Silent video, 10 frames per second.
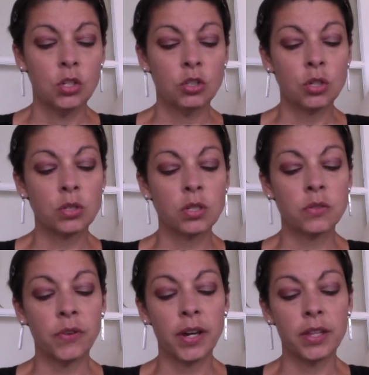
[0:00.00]
Josef's
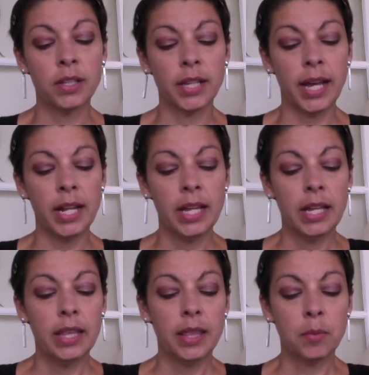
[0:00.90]
father let
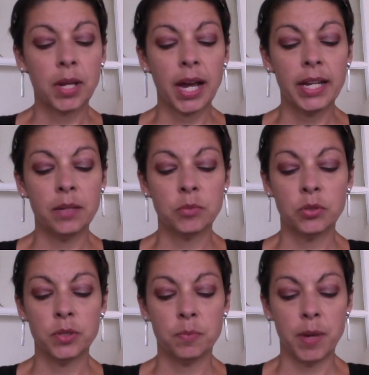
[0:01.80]
them guide him to
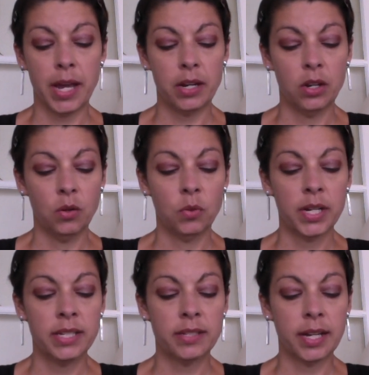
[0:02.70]
his bed where
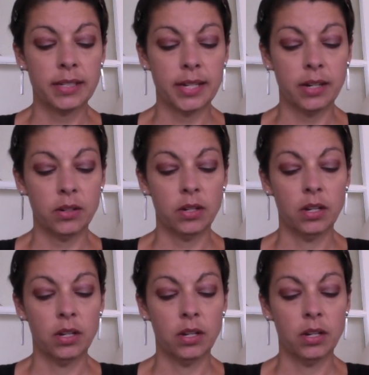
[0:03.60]
he sat down.